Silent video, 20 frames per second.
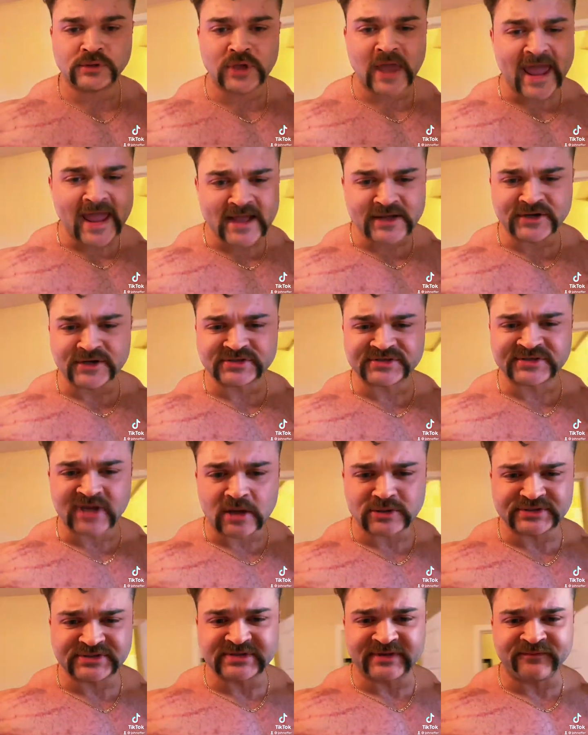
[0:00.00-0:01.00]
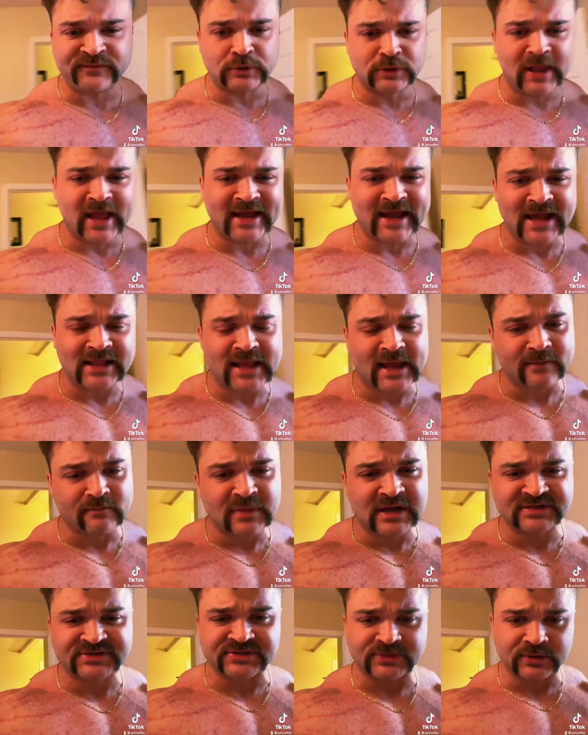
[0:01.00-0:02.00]
Add your sauces if you like. I like
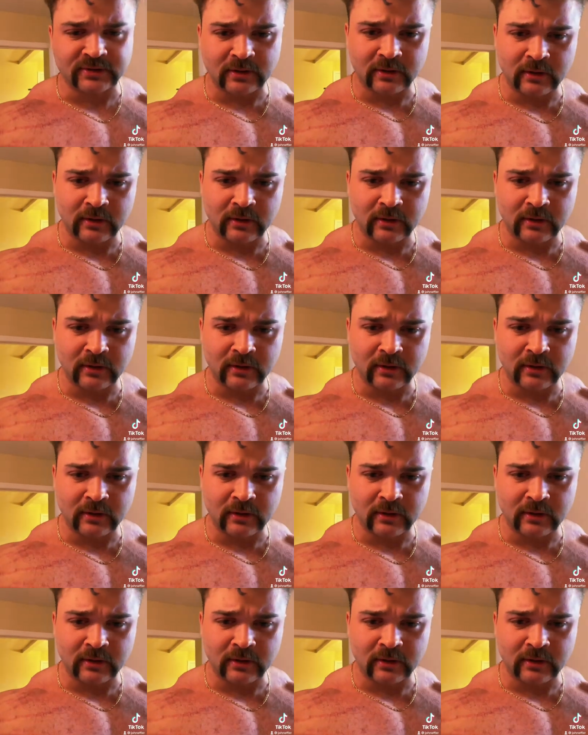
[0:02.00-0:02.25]
mustard.